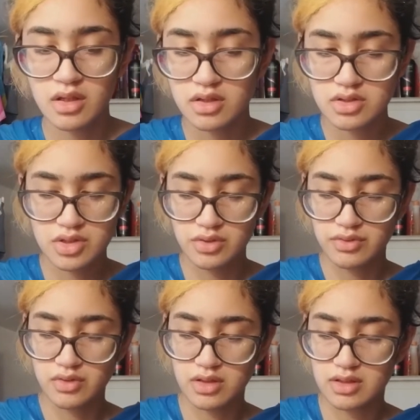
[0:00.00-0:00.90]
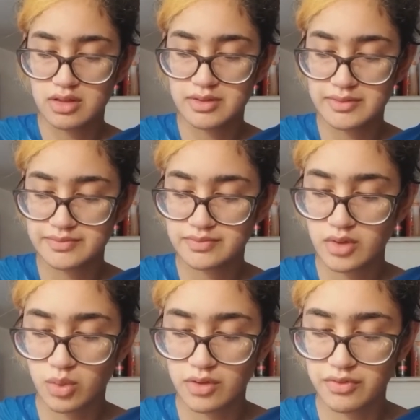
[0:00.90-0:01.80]
two, uh,
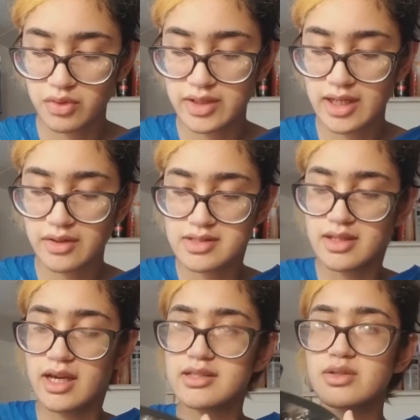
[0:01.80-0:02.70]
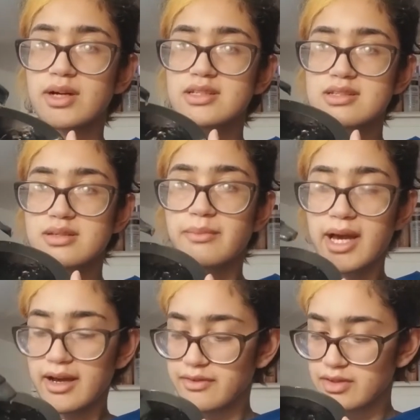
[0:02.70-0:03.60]
one fluid ounce of that. So I did some
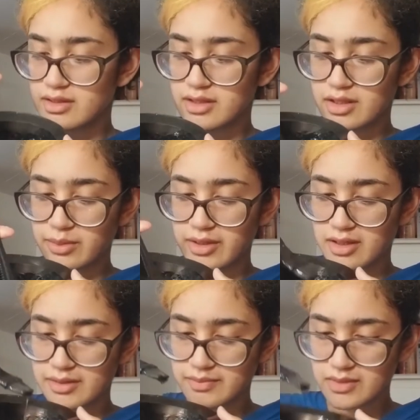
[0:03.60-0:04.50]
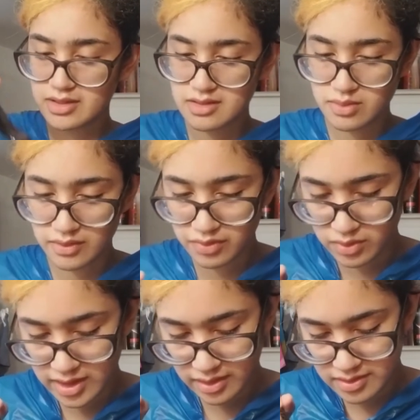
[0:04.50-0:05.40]
math and here we are. This is one
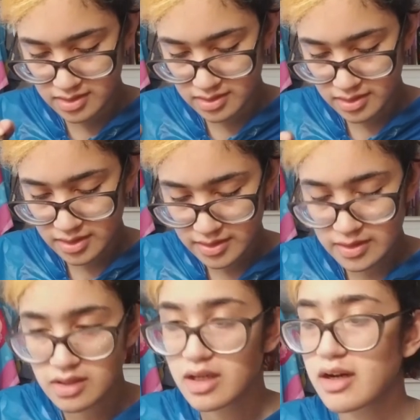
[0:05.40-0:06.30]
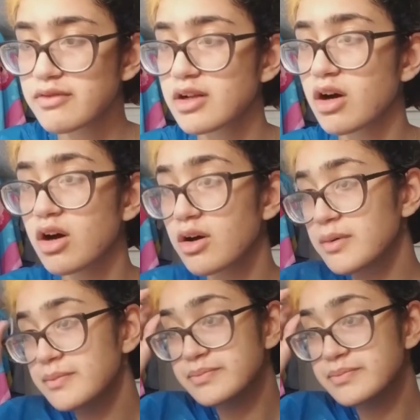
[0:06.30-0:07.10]
fluid ounce of it all.